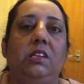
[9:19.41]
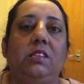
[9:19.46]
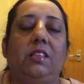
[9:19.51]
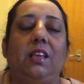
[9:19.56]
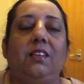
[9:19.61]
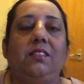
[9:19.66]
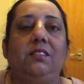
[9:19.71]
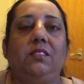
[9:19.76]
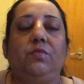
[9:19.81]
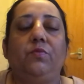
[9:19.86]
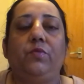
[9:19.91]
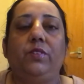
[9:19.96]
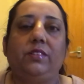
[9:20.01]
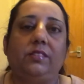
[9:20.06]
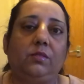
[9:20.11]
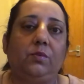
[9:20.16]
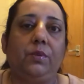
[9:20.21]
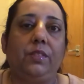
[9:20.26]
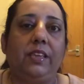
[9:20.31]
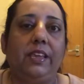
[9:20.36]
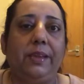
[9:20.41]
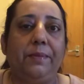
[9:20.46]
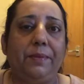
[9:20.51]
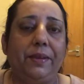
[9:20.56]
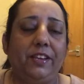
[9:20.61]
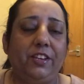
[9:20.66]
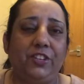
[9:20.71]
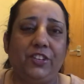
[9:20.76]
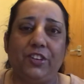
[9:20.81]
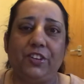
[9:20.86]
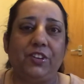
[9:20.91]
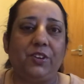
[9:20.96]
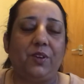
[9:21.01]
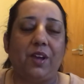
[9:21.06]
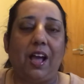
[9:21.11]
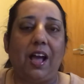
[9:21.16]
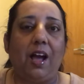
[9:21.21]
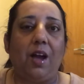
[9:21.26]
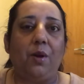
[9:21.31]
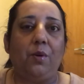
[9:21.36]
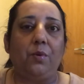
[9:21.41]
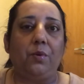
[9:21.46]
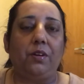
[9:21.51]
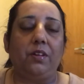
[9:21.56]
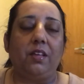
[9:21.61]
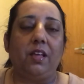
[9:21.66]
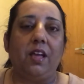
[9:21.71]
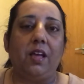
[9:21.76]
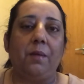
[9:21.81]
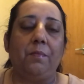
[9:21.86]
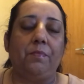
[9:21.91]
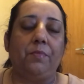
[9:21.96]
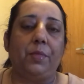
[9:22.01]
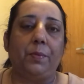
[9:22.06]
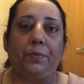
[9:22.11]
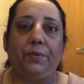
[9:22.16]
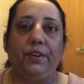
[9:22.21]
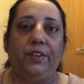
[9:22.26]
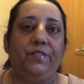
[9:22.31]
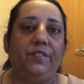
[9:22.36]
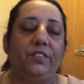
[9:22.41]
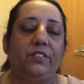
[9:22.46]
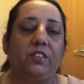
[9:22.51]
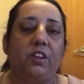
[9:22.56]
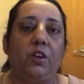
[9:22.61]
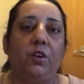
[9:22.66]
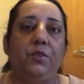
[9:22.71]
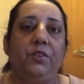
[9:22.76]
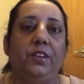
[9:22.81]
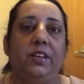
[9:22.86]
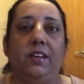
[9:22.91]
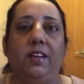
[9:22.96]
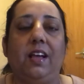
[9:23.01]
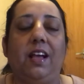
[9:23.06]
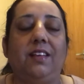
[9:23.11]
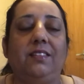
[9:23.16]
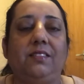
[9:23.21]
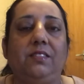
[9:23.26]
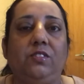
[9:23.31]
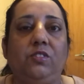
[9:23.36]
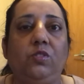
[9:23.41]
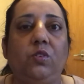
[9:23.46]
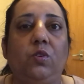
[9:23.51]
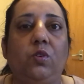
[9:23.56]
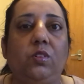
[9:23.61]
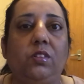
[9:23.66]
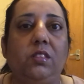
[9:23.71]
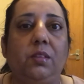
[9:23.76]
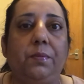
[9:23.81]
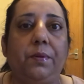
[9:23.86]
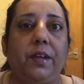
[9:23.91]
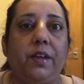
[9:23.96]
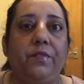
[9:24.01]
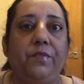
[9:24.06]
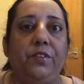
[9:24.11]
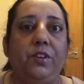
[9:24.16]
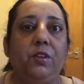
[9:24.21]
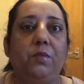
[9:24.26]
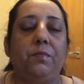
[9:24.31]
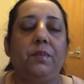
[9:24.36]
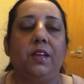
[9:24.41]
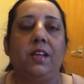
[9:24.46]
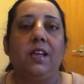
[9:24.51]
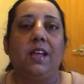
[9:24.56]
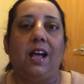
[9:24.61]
That's the risk with eBay. You don't know how the previous owner has stored the perfume.